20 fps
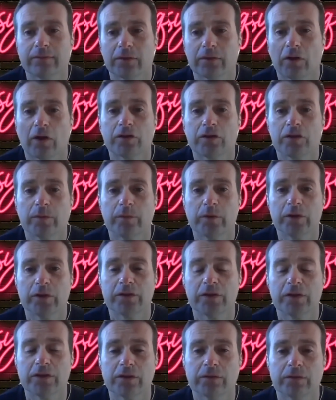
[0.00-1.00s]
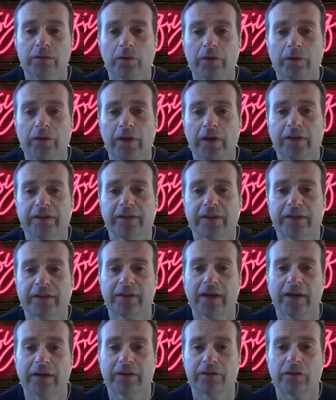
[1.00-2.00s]
contributed your full
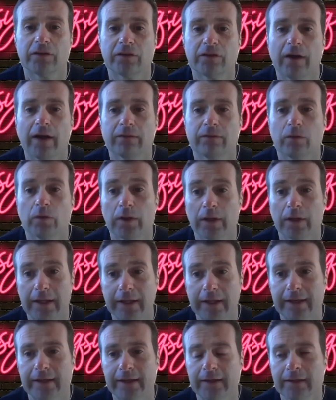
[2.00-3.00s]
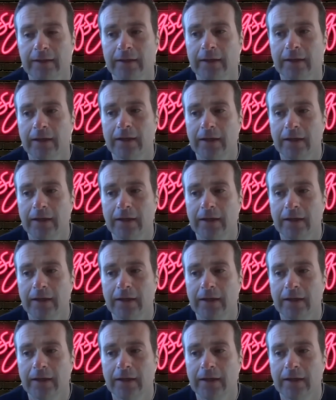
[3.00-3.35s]
36,000 Rand for the year